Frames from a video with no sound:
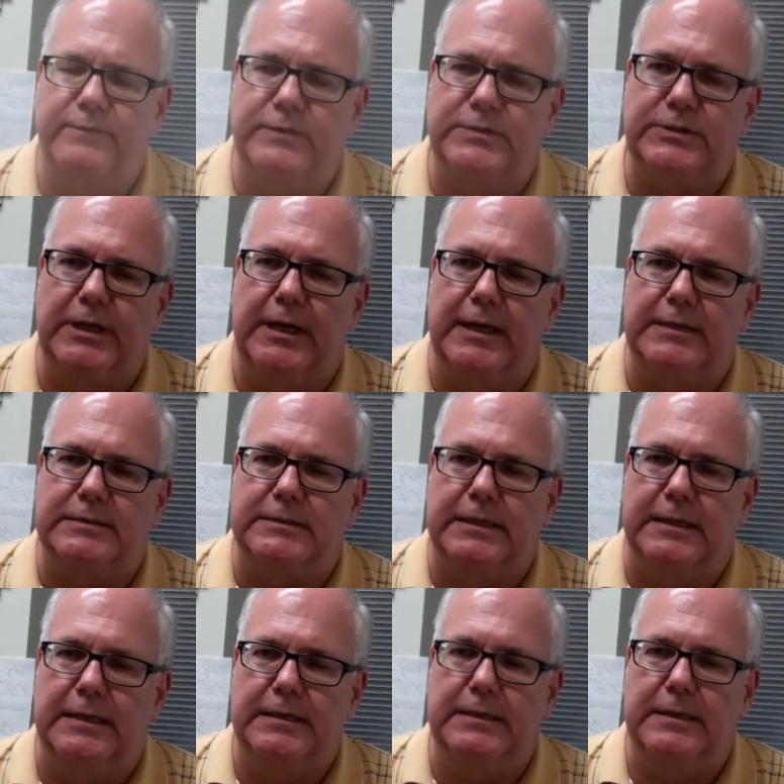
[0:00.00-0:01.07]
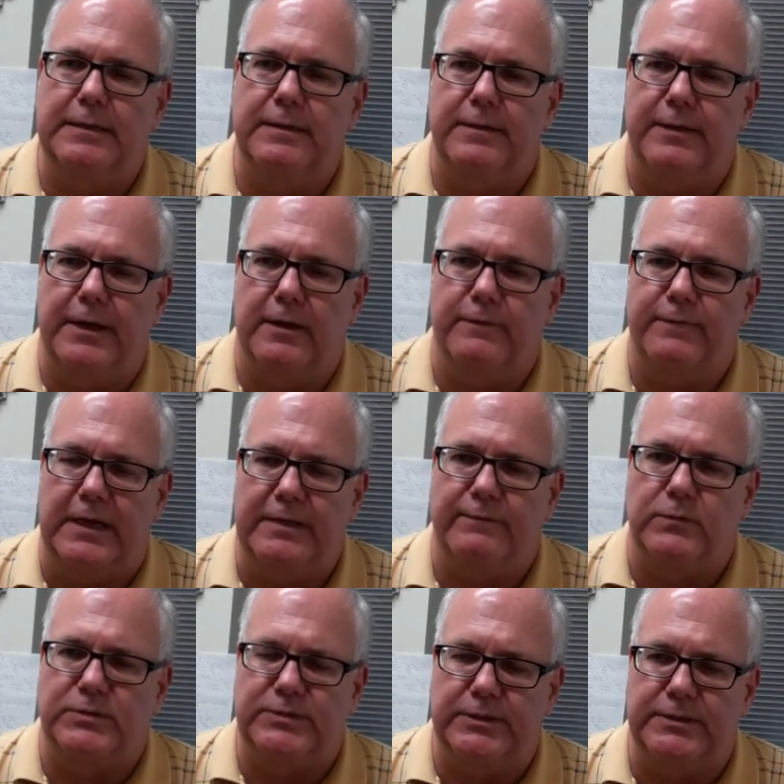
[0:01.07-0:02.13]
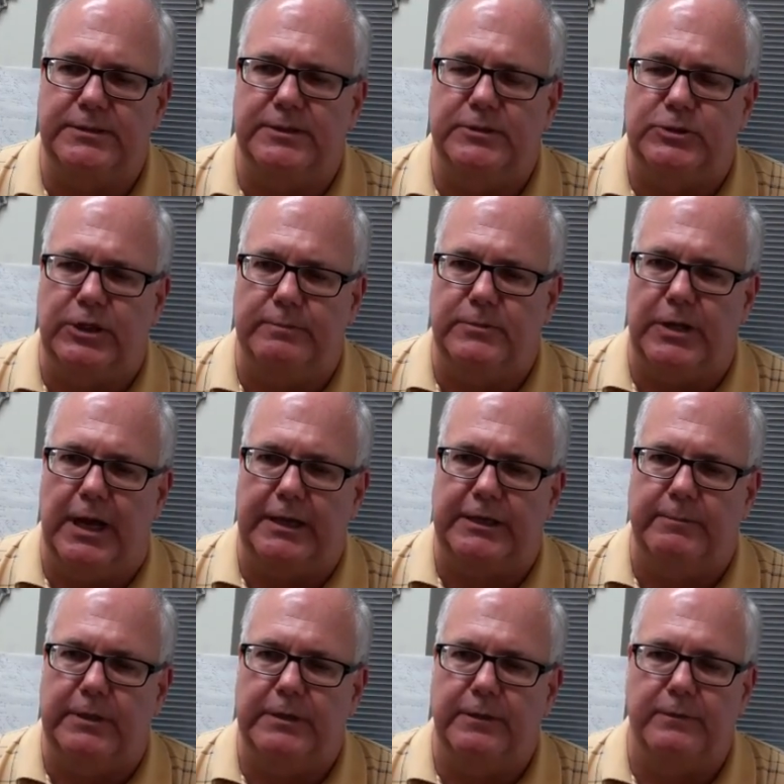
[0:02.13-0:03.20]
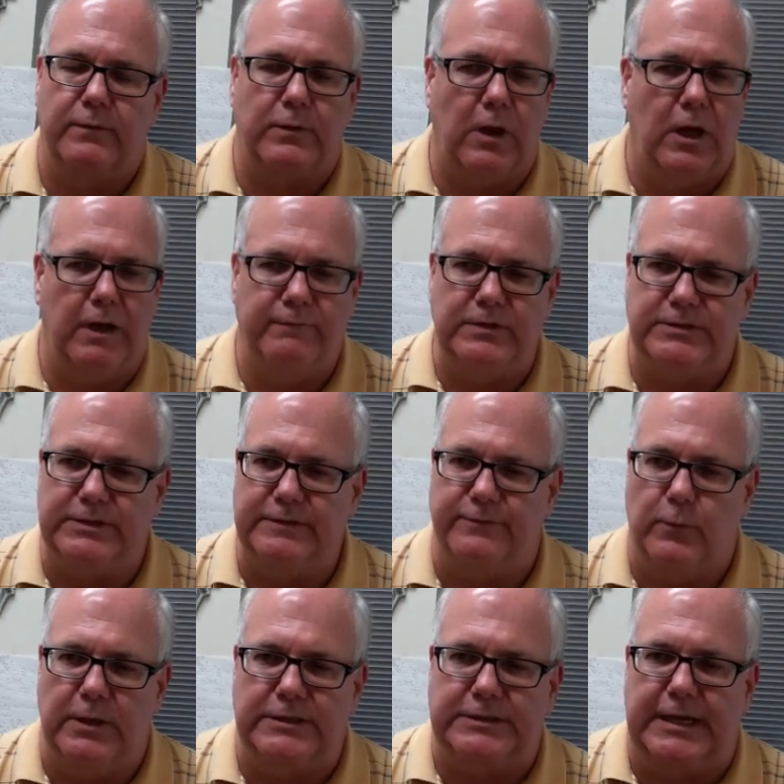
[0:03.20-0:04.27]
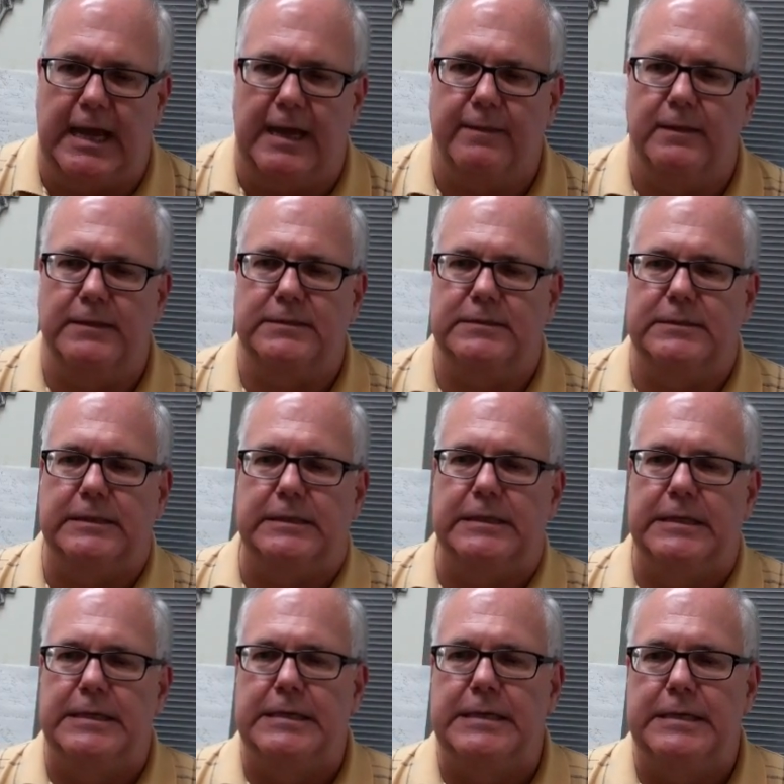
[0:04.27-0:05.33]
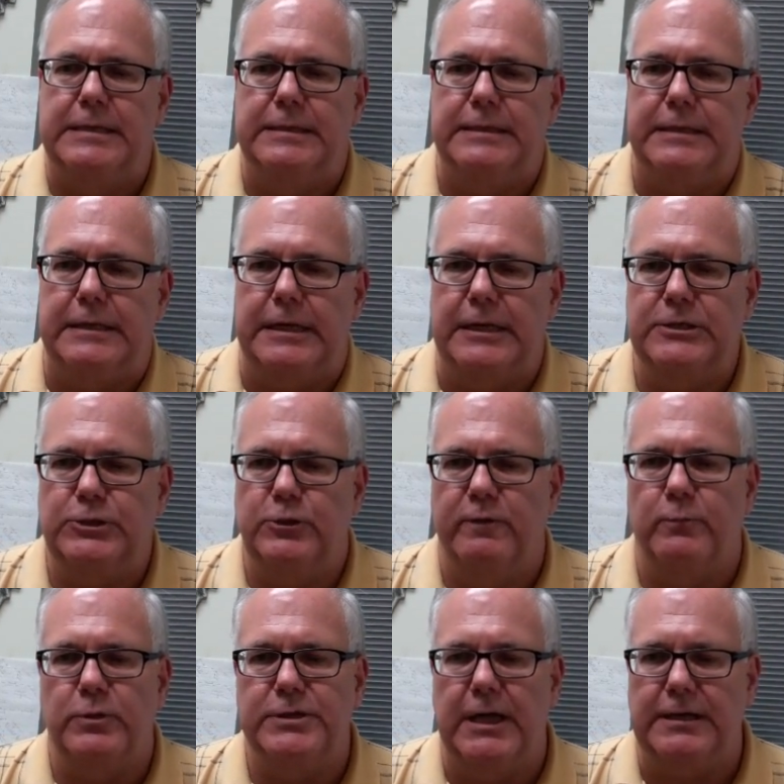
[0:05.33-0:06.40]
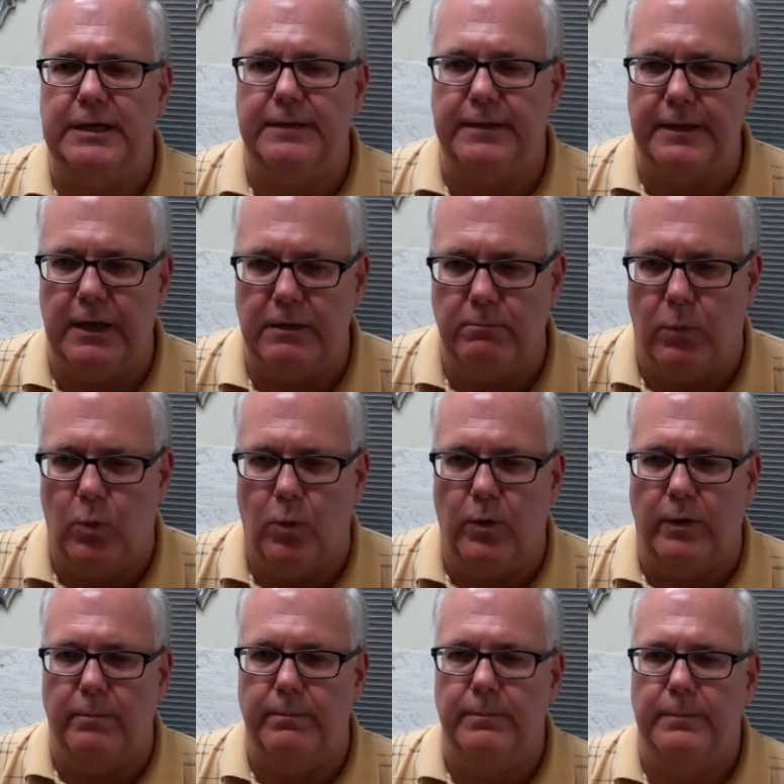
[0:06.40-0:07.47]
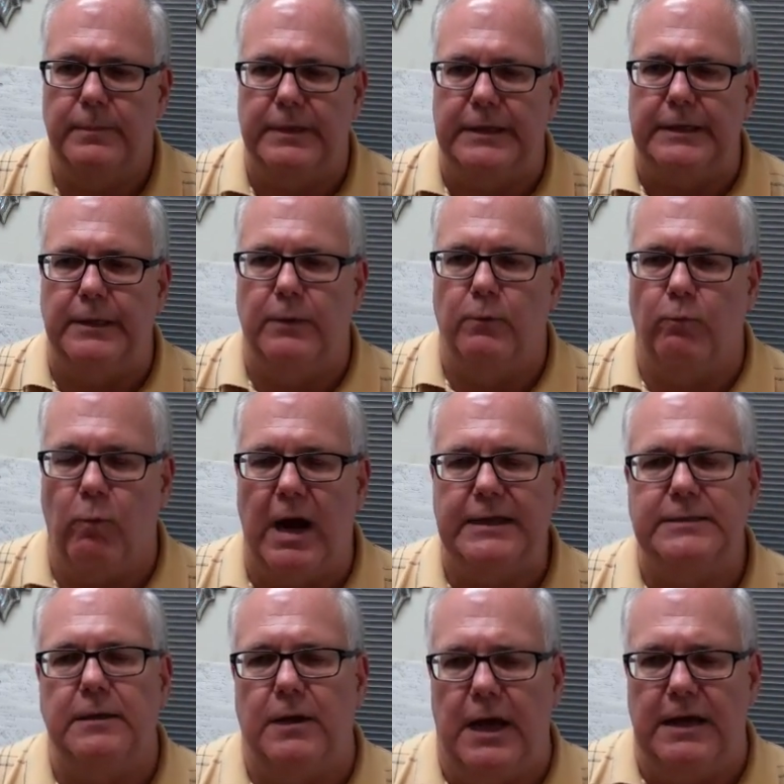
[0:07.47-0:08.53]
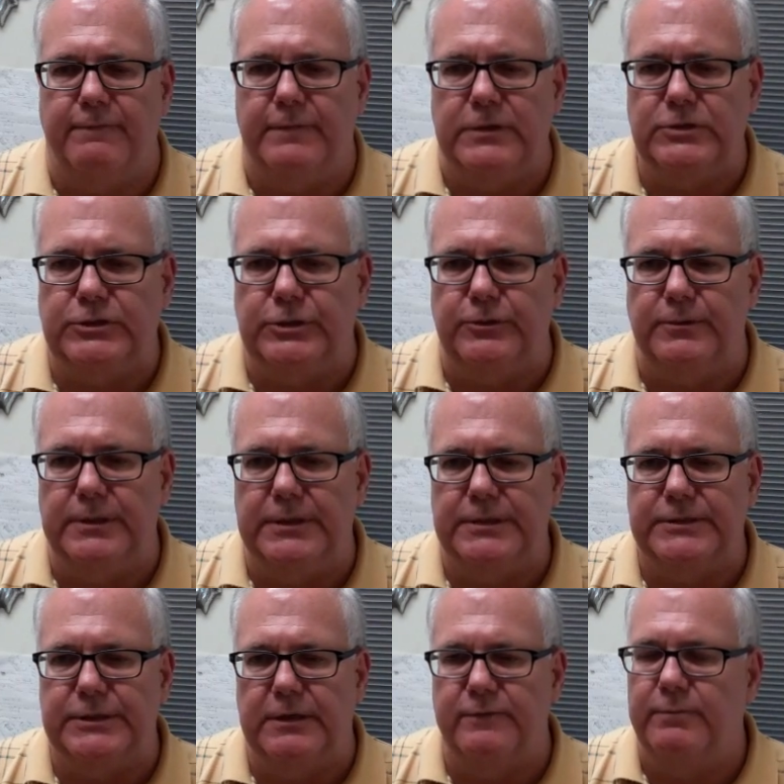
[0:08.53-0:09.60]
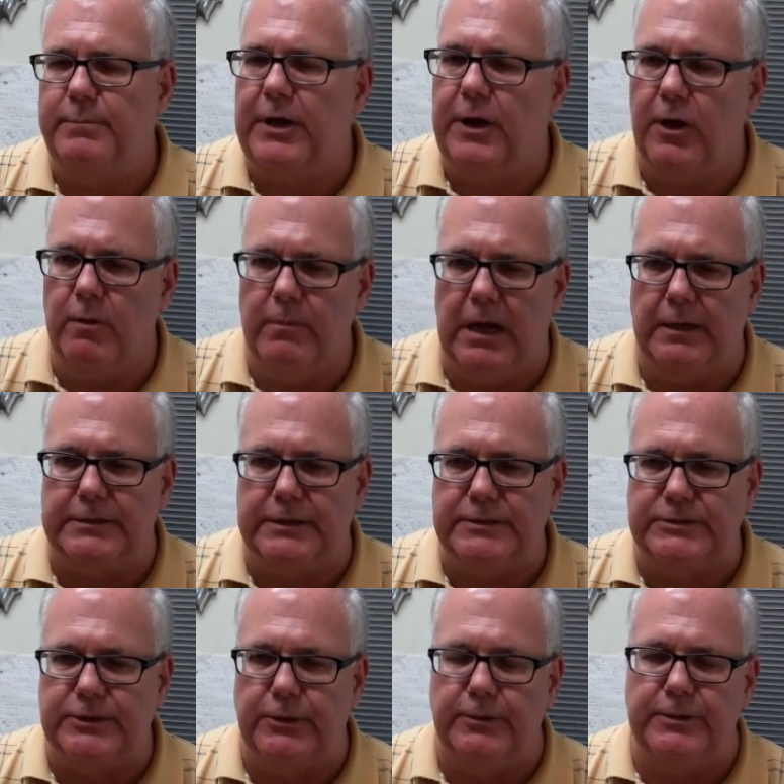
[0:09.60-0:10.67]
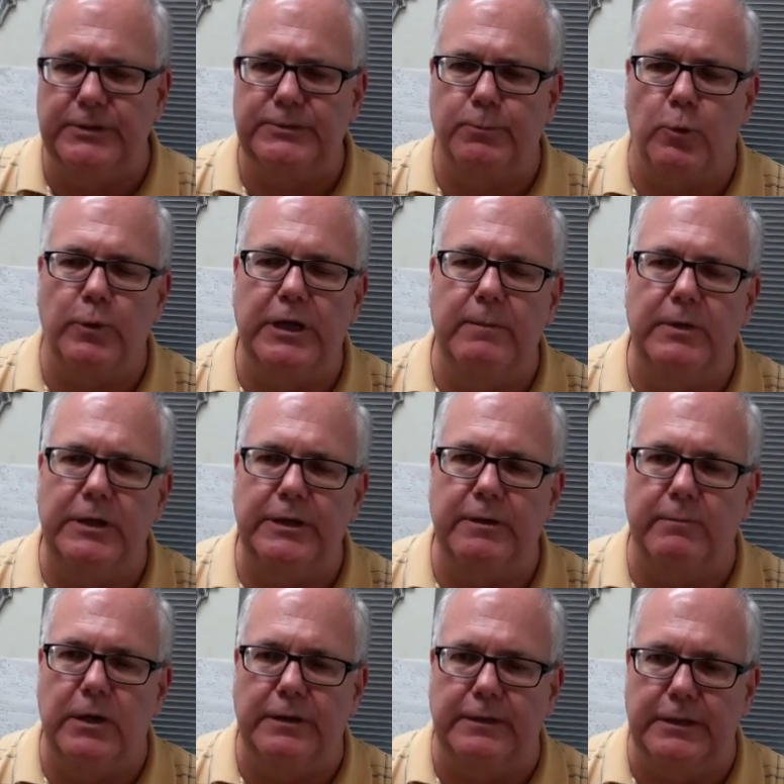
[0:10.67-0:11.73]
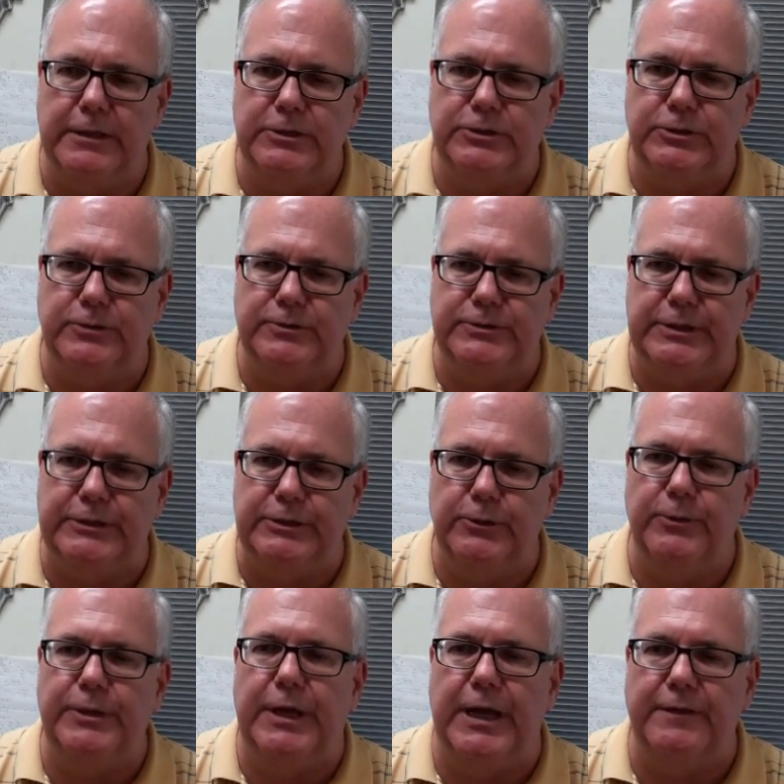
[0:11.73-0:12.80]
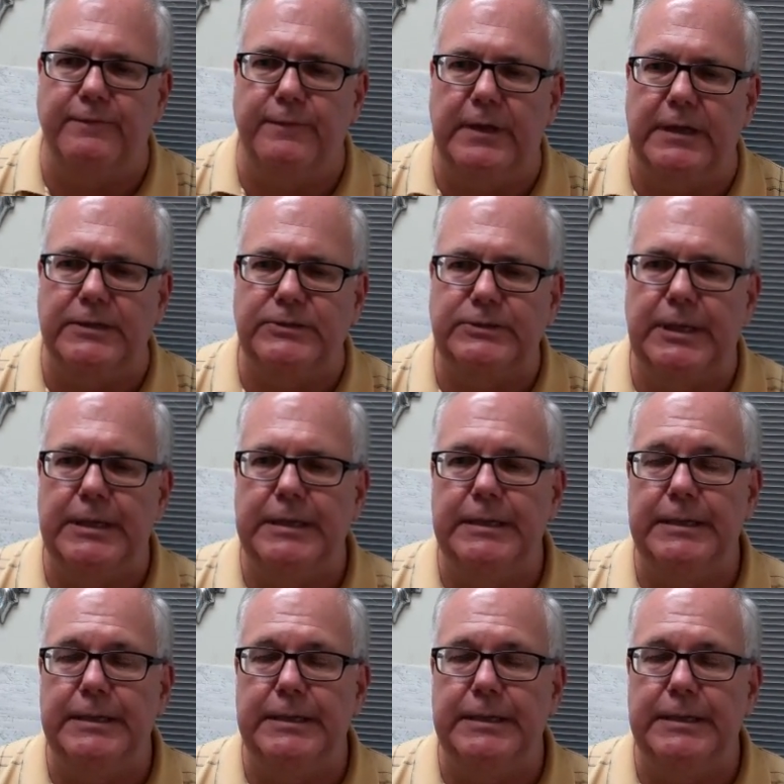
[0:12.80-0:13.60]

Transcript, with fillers: emphasize in their faithful citizenship document, obviously for us Catholics, the, the issue of protecting the unborn, the right to life issue is of paramount concern. It's preeminent among the issues that you and I face